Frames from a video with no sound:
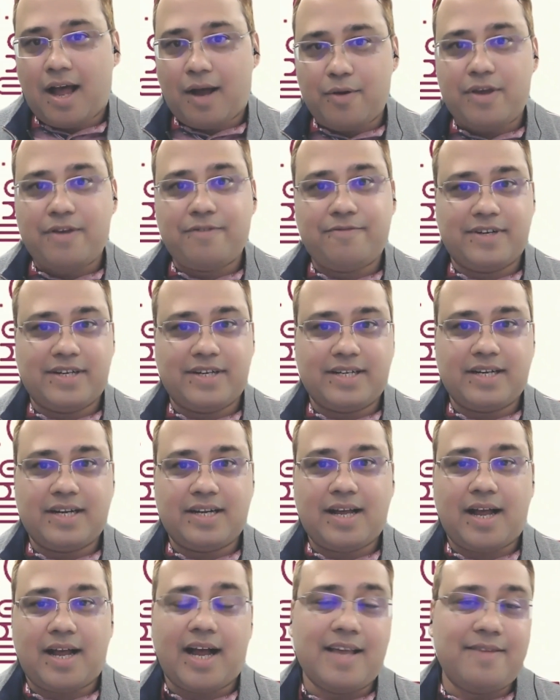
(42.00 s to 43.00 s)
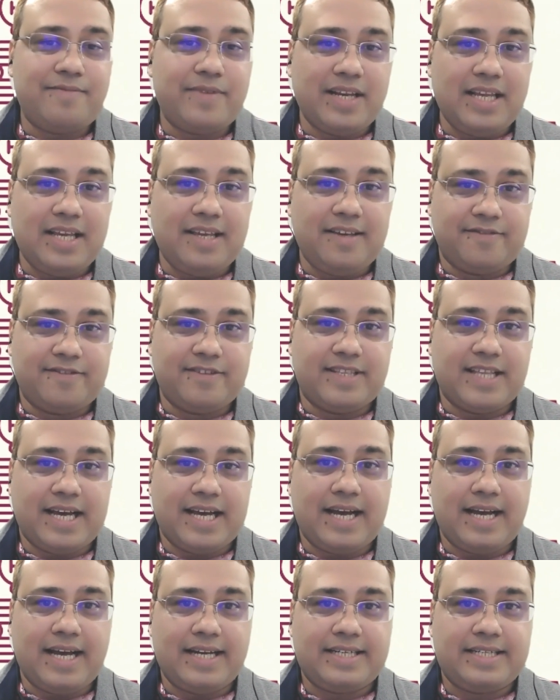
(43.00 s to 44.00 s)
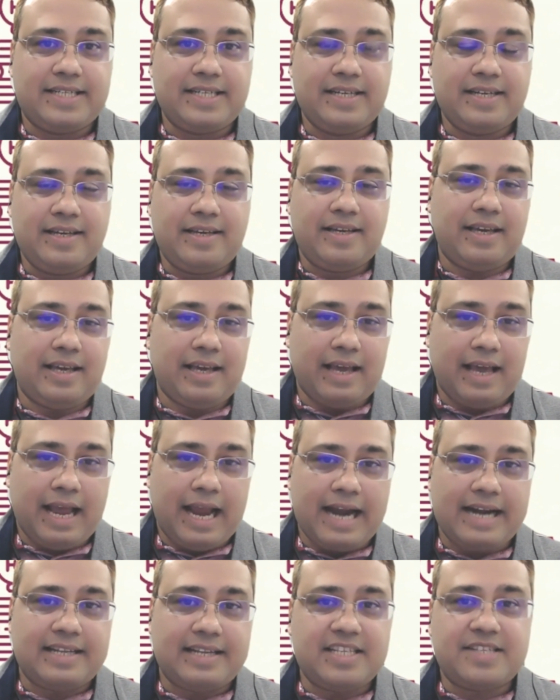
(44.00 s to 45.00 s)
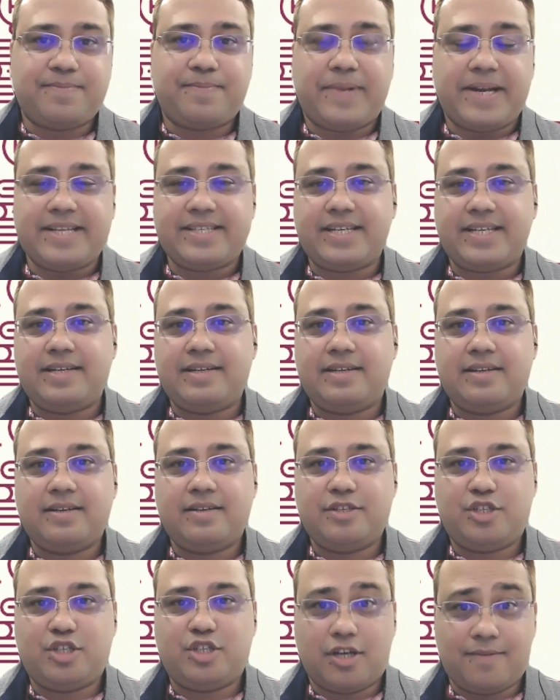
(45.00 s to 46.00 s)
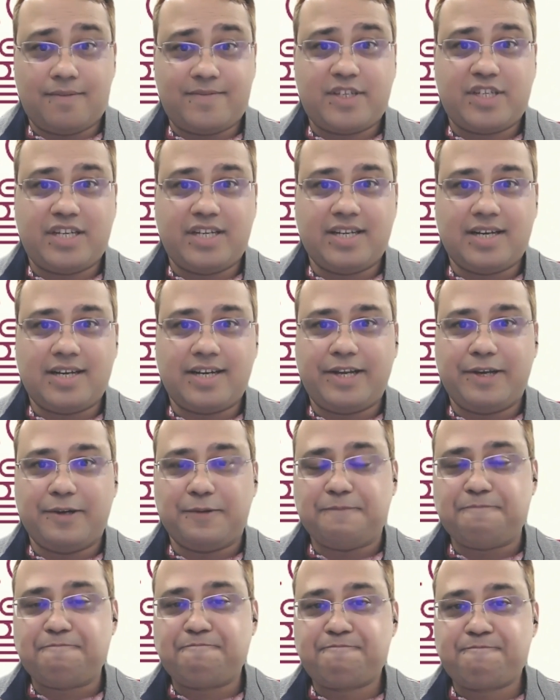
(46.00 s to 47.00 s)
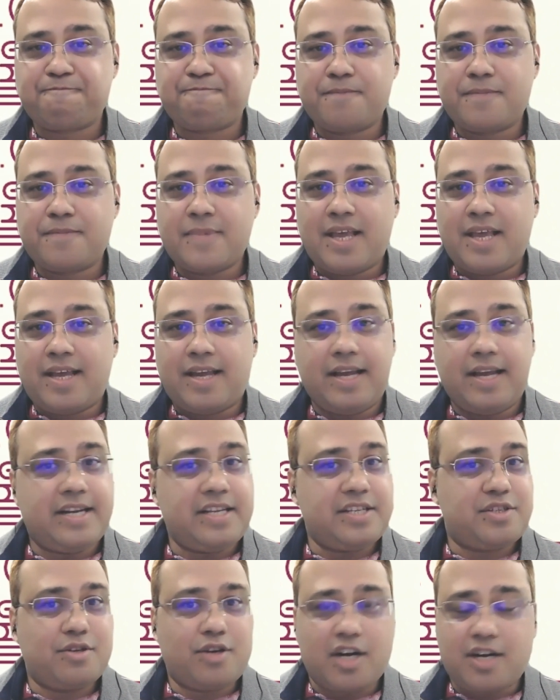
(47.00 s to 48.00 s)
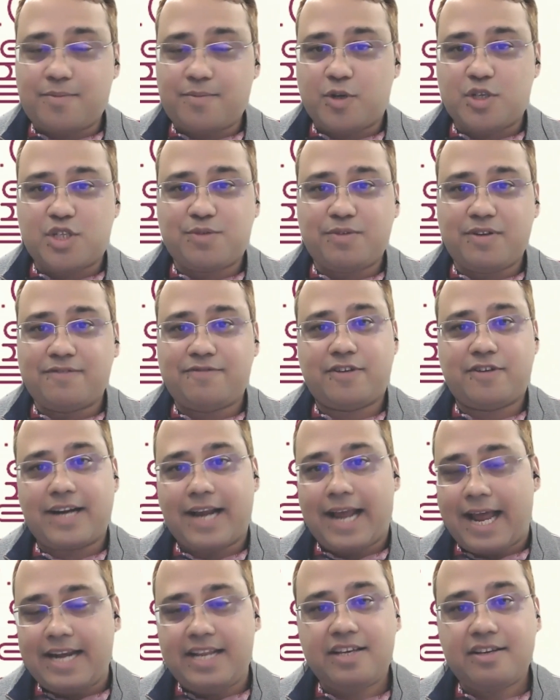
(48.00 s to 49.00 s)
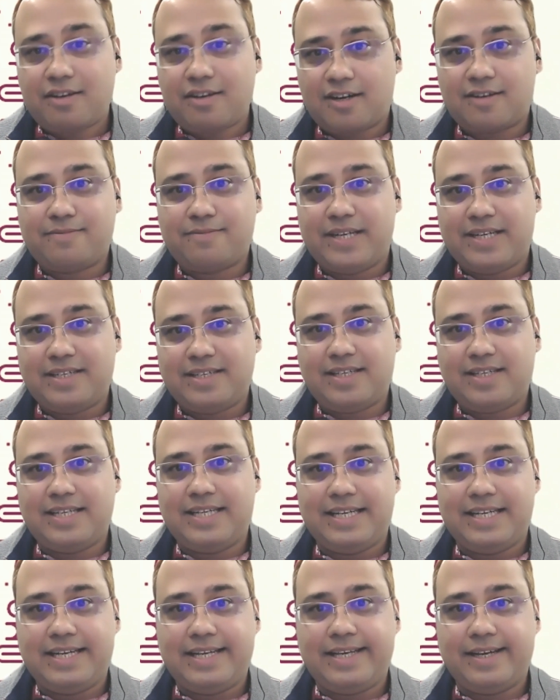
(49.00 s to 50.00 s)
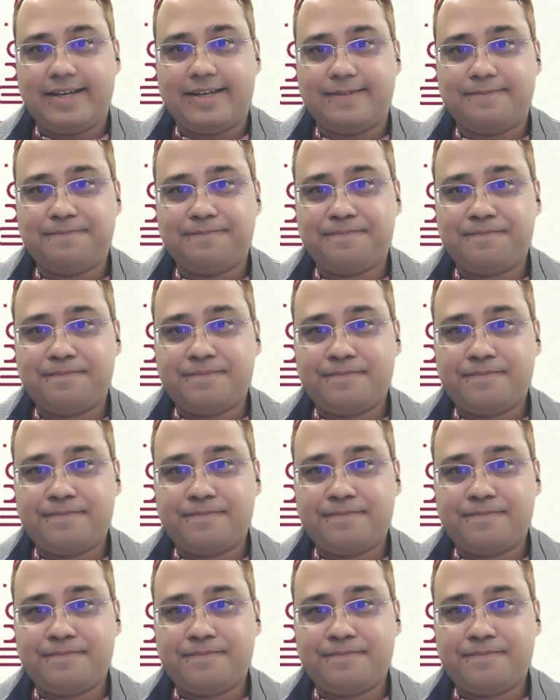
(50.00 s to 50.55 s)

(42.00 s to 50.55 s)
However, I believe that at this present job scenario, it is not possible for any government in India